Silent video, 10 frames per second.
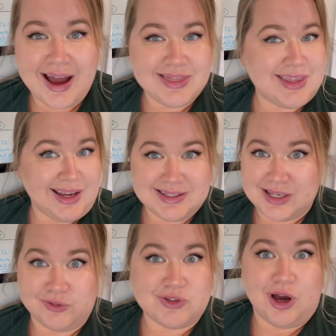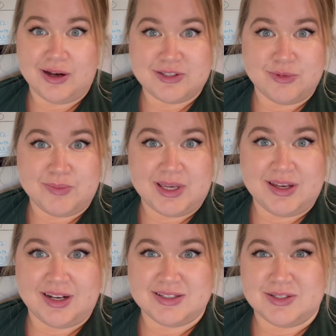that sounds awesome to me. It
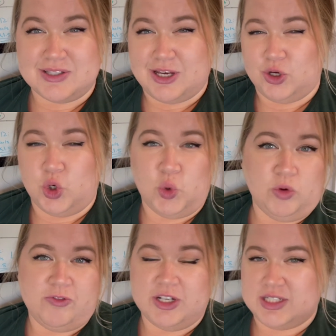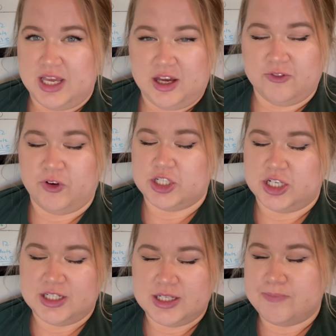kind of sounds like a cool, fun take on French
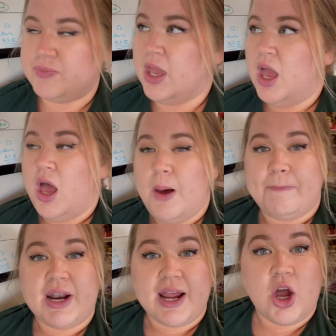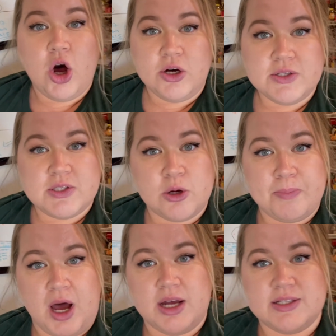onion dip. But I also
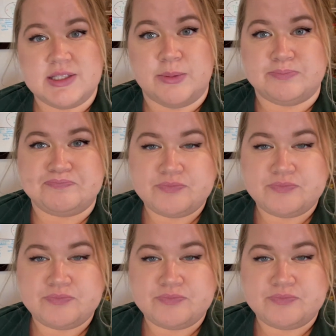bought some